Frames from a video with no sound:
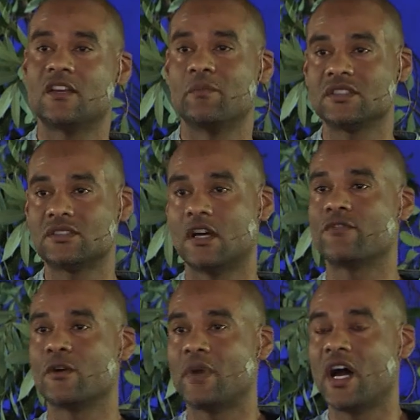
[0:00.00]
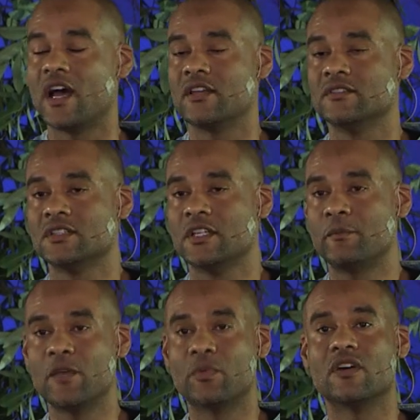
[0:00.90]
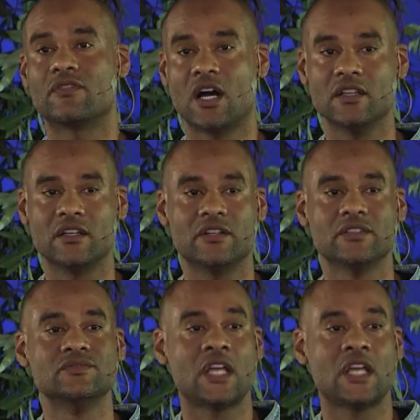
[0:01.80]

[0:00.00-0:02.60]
have been suffered by people of color,